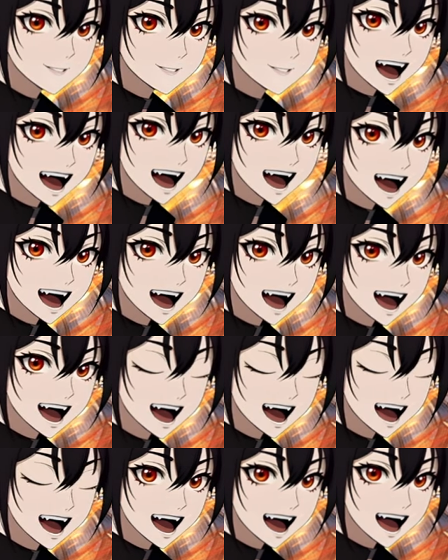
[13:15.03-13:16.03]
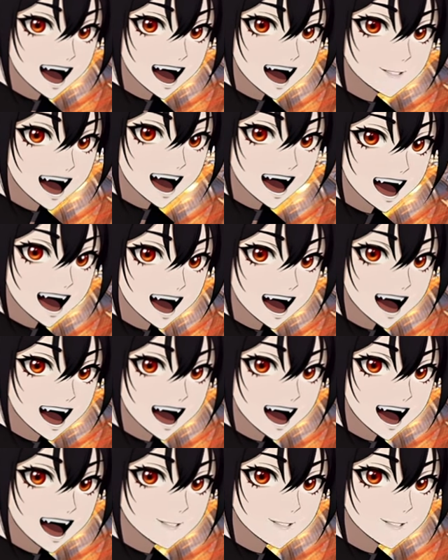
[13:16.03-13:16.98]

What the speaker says: but we're going to have to check